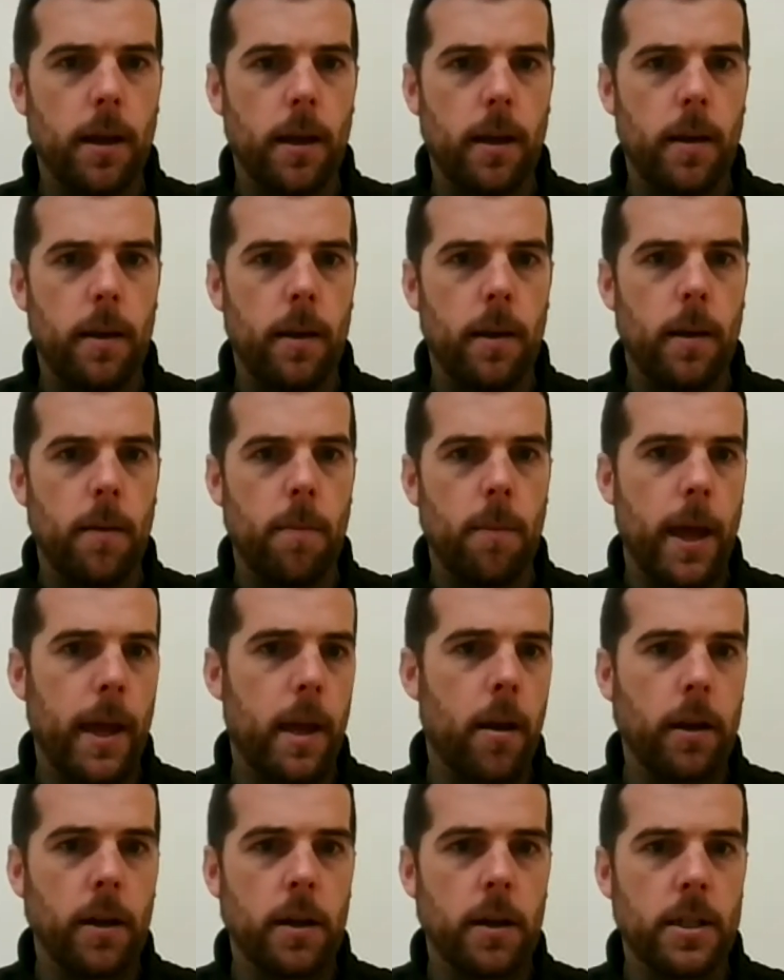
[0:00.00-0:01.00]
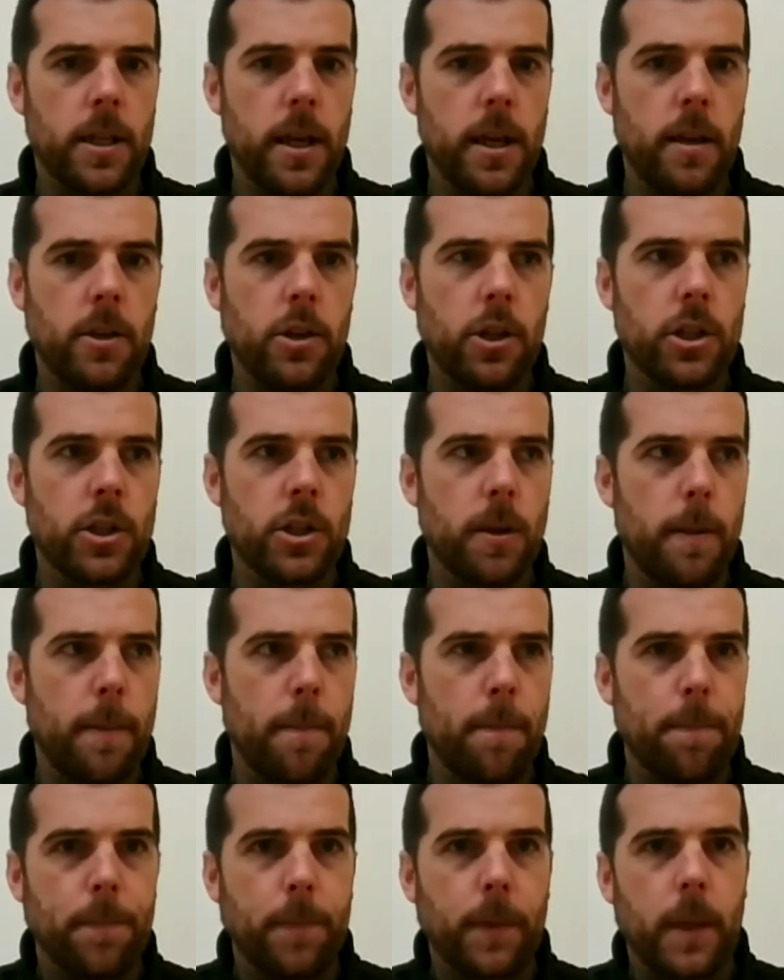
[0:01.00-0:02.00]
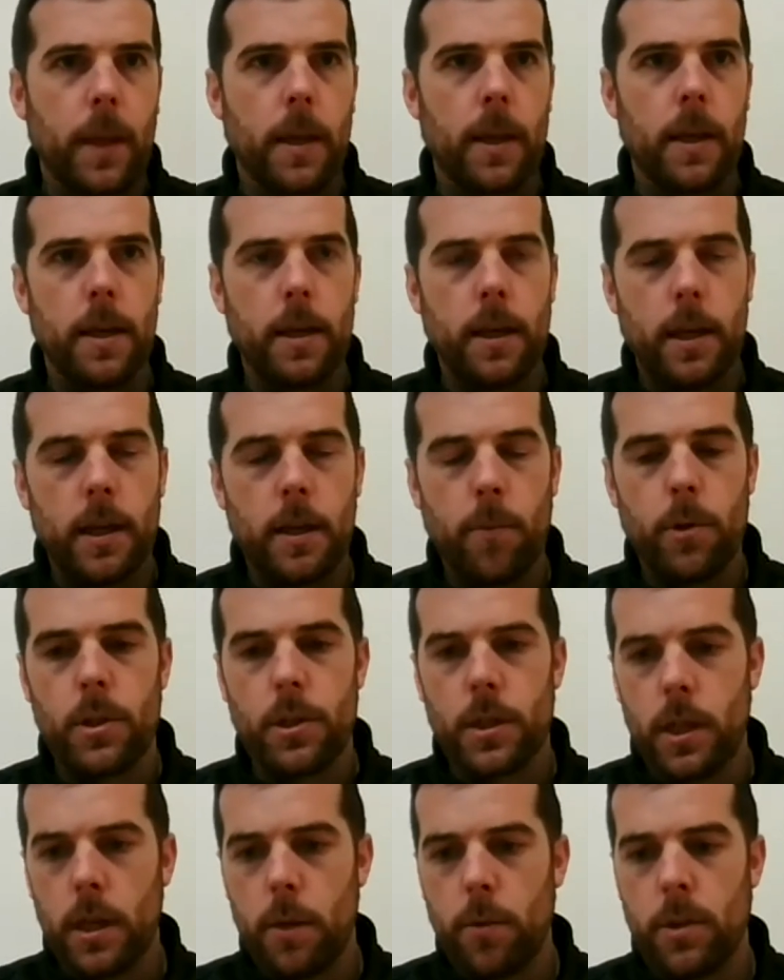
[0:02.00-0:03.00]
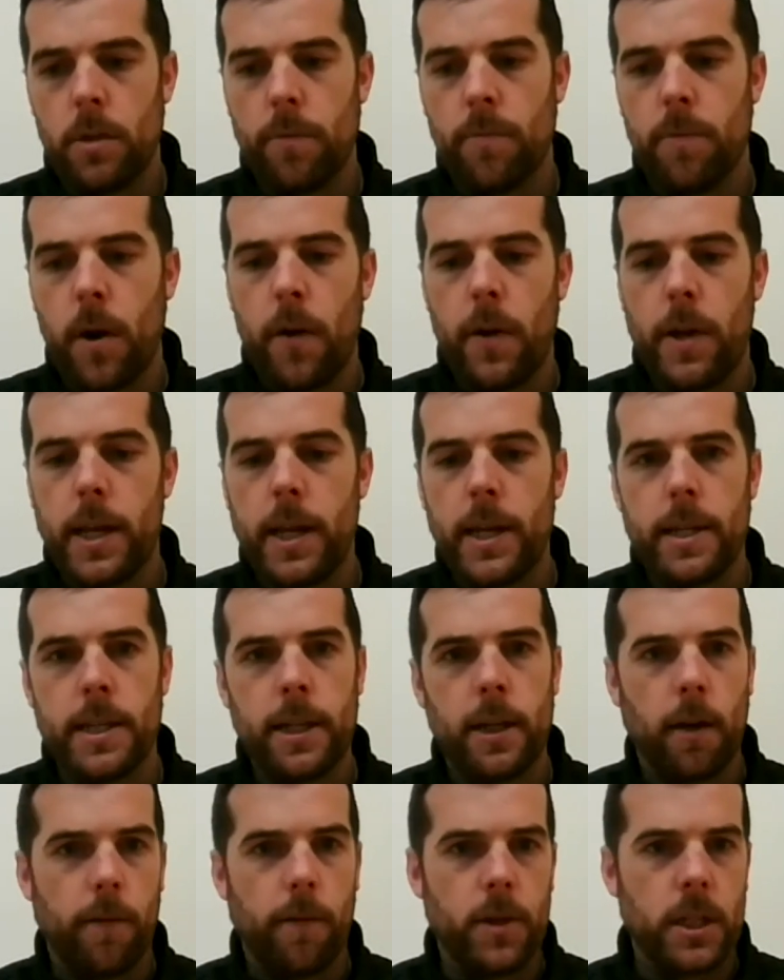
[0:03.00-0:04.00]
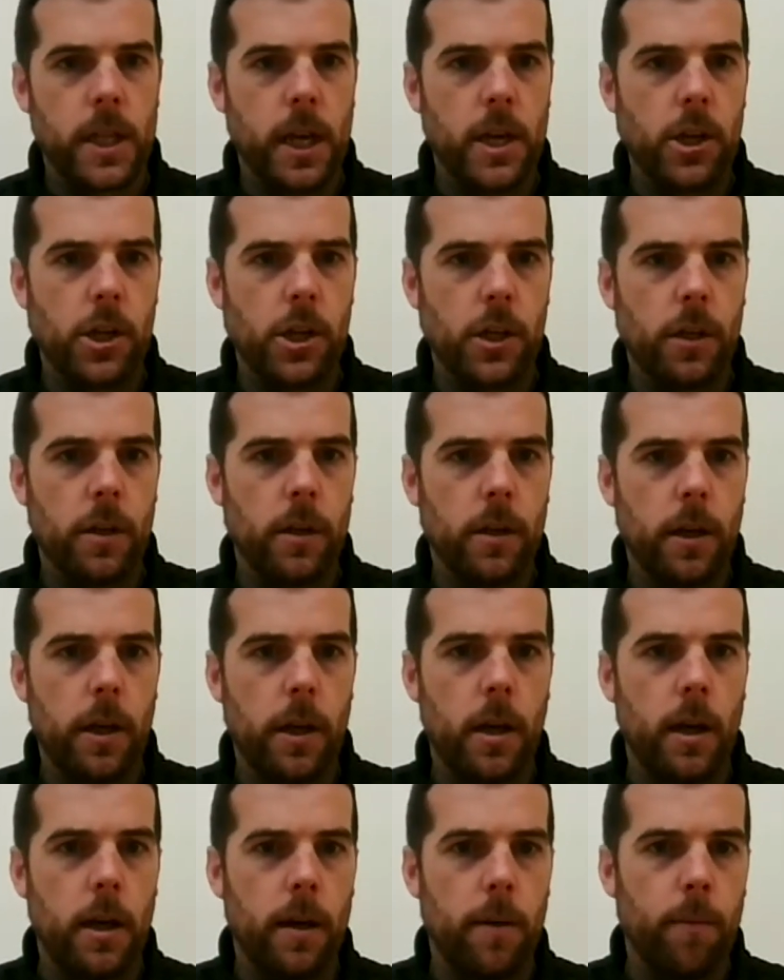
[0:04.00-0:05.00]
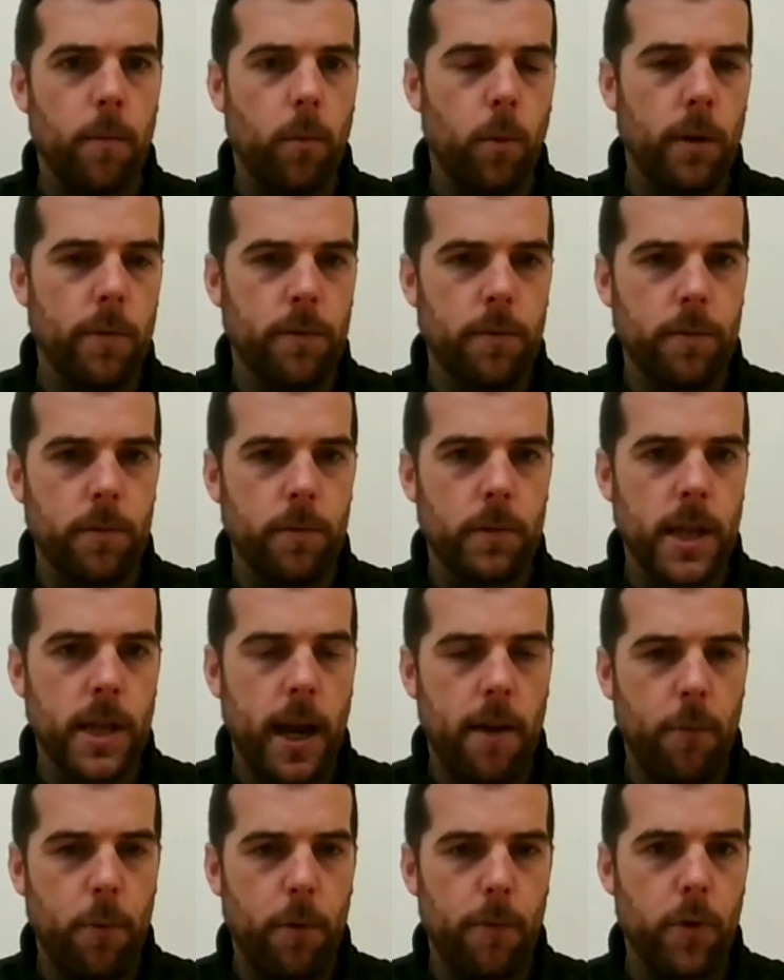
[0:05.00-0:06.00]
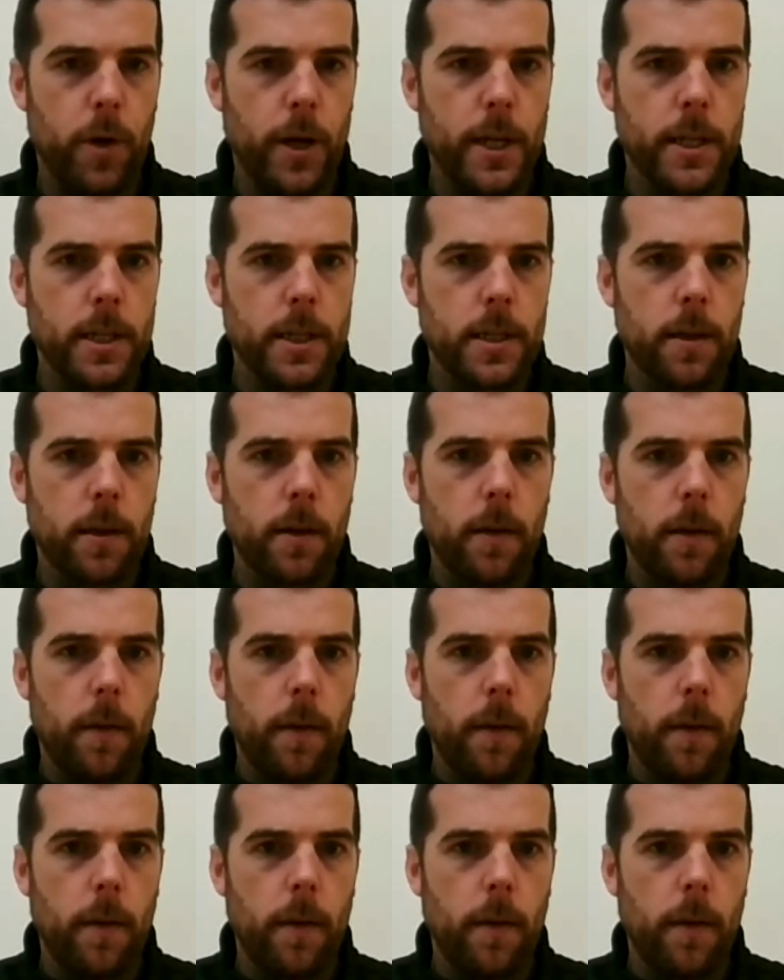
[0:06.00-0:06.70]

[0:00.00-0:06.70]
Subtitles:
And like I say, just it was a very easy conversation to have with Reece,